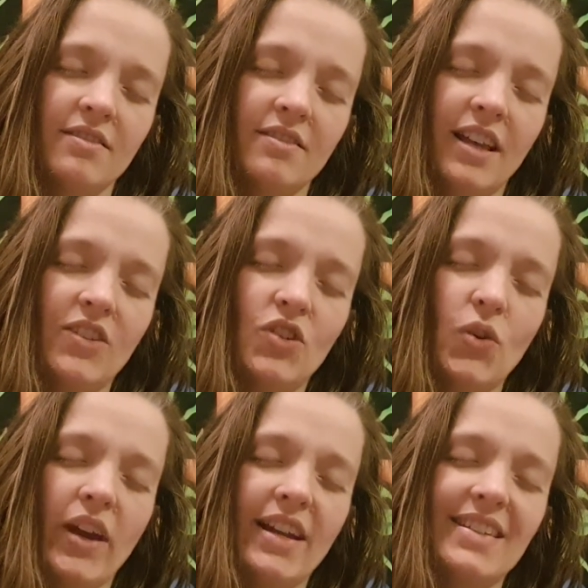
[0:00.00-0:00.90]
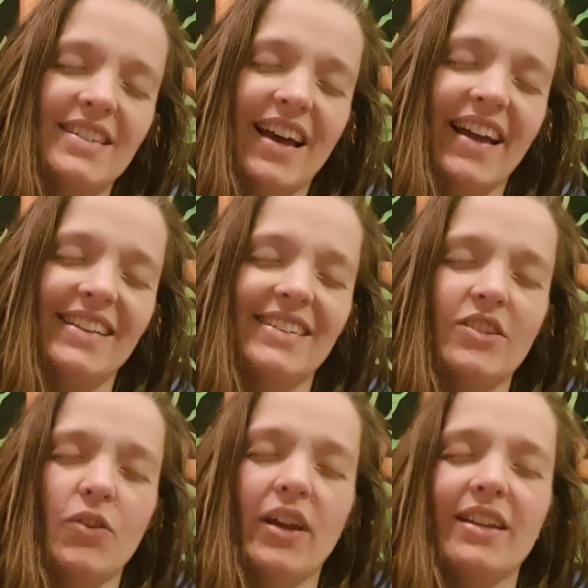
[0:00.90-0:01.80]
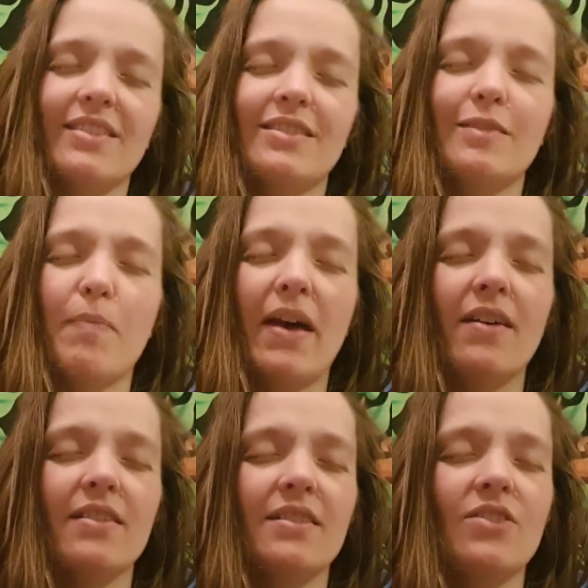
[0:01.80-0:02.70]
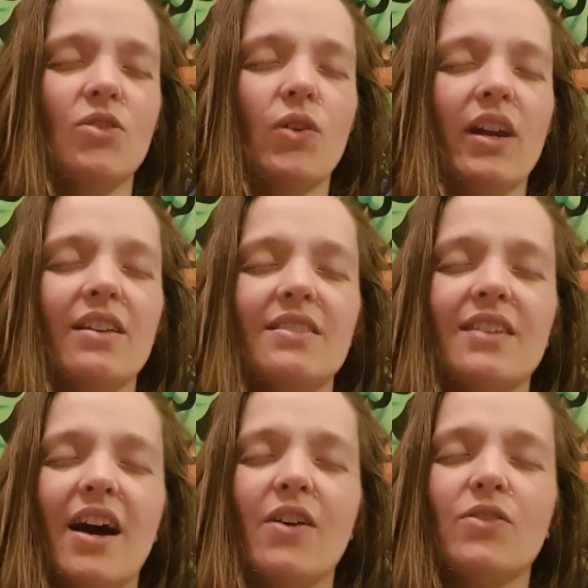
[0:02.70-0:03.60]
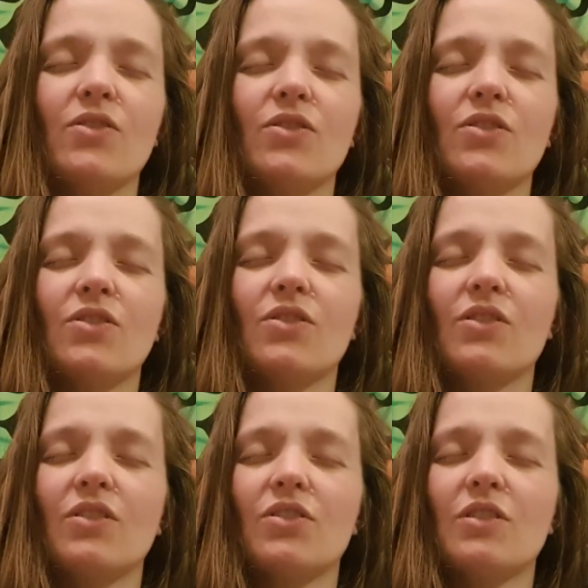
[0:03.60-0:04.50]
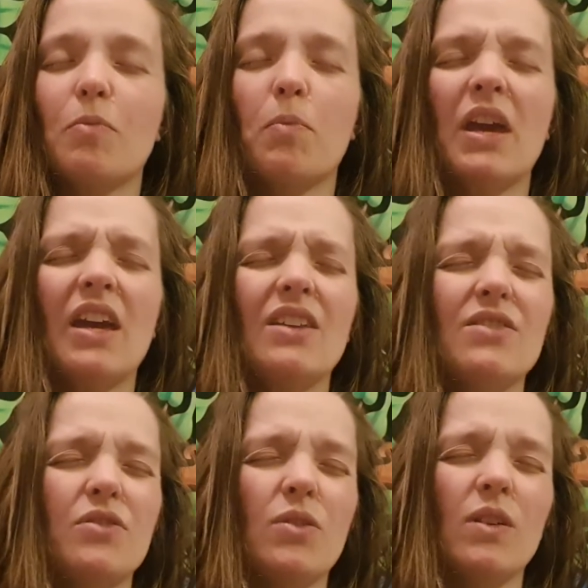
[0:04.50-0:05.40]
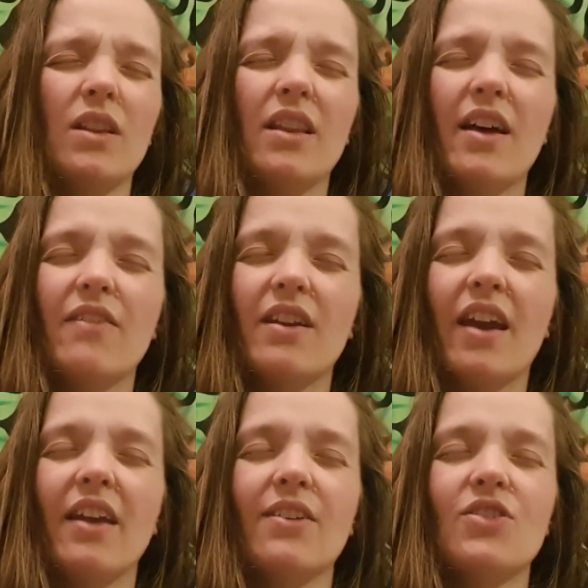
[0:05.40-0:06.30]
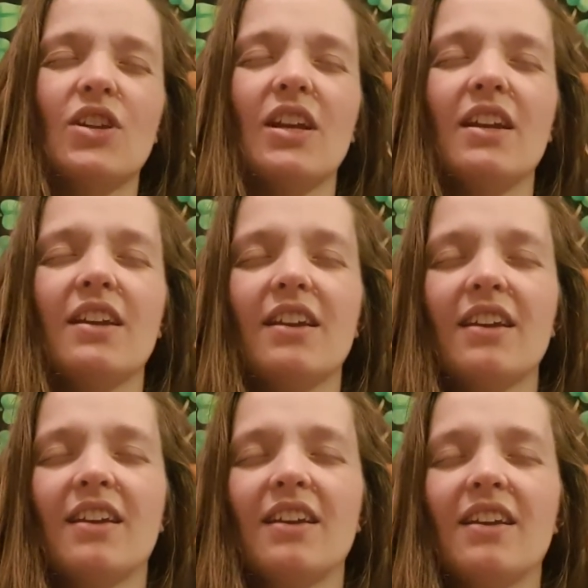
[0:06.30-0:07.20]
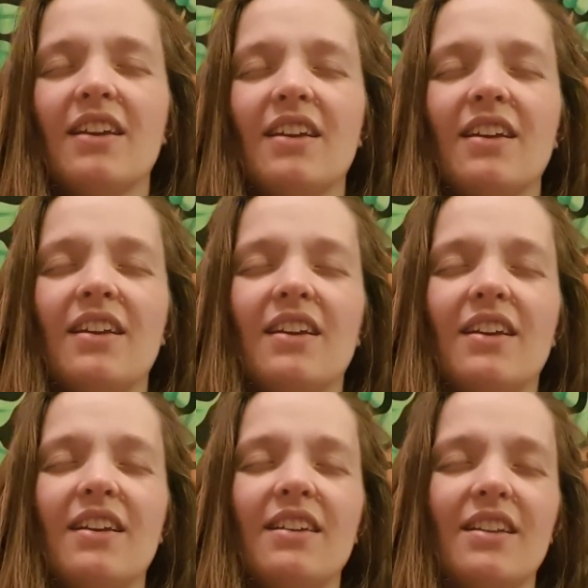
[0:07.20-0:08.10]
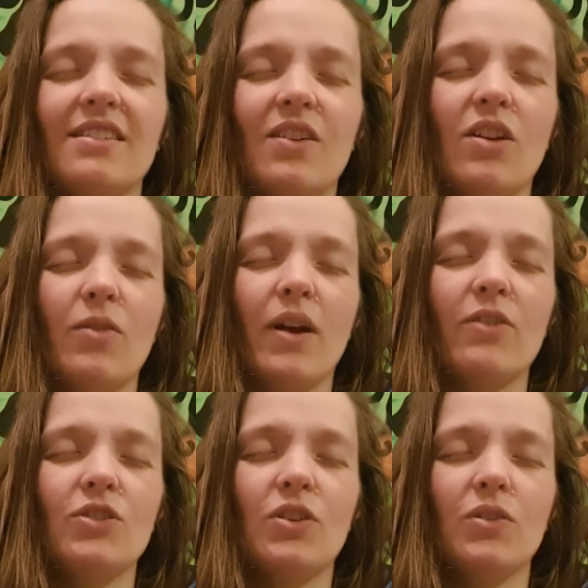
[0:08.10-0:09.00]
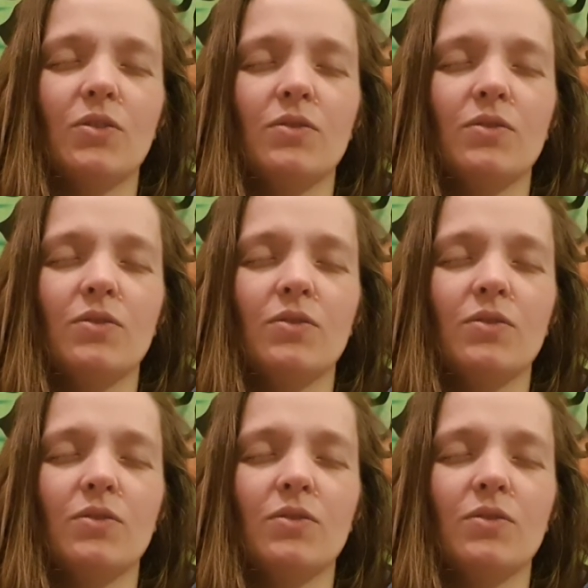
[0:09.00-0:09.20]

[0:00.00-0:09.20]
enjoying the sights, enjoying the smells, enjoying the sounds, just a peaceful, loving energy that is all around you.